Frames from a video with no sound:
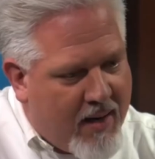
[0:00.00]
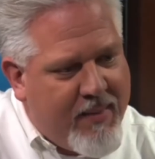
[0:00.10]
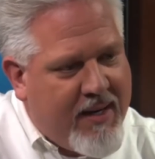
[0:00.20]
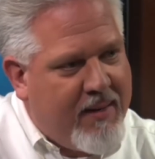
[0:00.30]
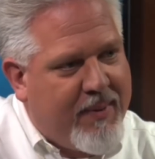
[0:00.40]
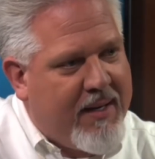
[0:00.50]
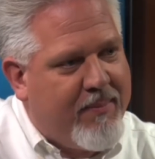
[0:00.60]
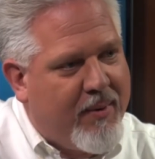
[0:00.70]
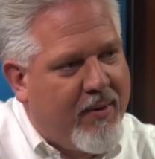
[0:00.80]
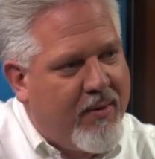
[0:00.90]
How many
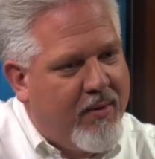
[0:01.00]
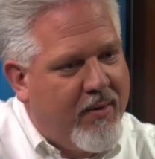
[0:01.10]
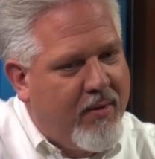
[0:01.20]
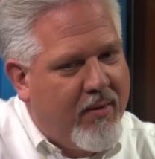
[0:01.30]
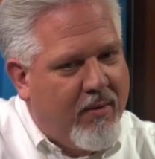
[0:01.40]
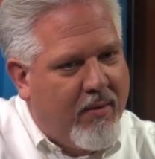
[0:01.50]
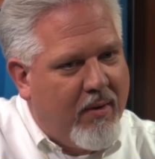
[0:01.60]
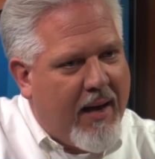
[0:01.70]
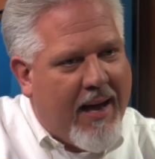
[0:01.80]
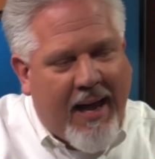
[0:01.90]
people
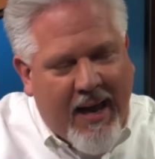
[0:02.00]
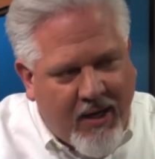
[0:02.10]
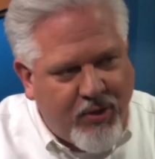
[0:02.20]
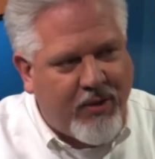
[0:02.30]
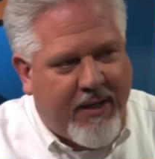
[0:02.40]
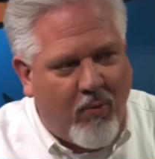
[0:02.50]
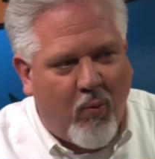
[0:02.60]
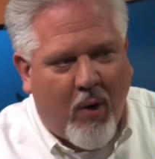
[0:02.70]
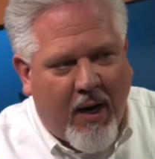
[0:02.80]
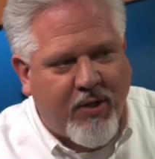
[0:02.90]

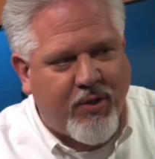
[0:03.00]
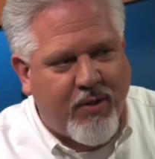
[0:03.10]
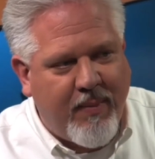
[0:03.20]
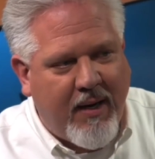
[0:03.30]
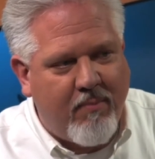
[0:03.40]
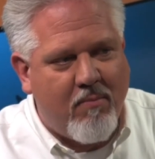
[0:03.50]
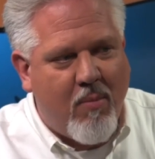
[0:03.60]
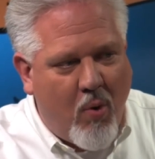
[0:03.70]
actually watched me